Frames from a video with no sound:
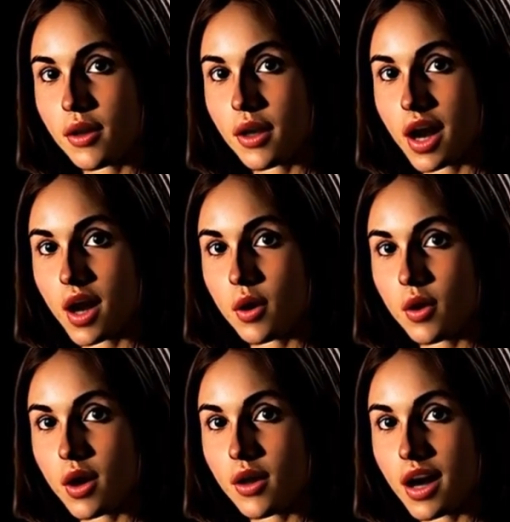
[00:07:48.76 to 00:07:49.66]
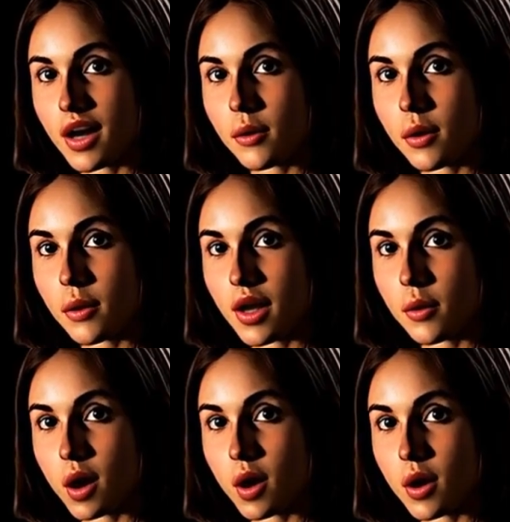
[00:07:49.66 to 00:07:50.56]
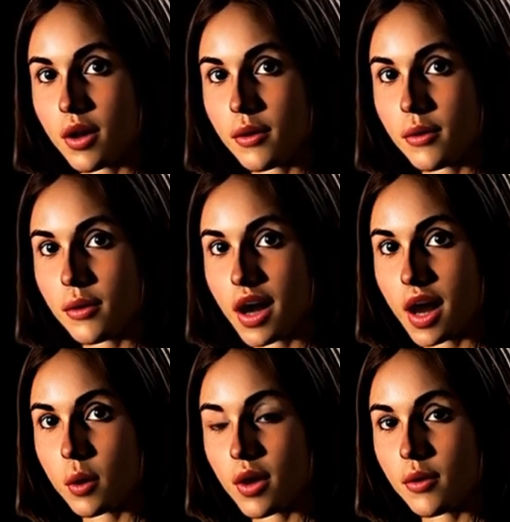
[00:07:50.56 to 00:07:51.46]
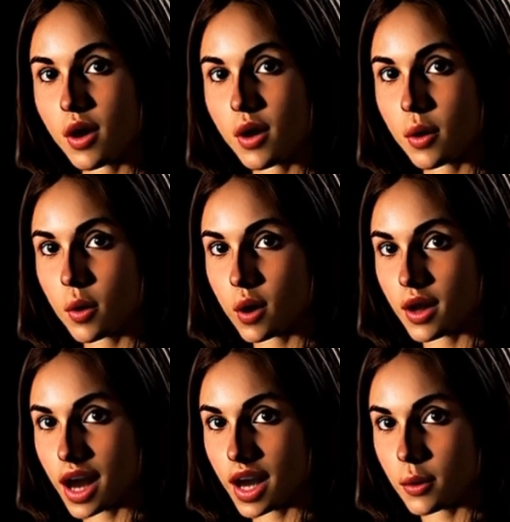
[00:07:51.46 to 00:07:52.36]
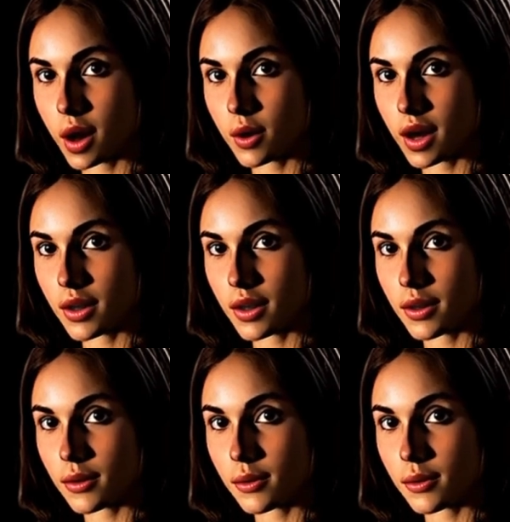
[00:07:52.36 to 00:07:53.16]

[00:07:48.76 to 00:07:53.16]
Thank you for inviting me, Mr. Poe. It was a very rewarding experience.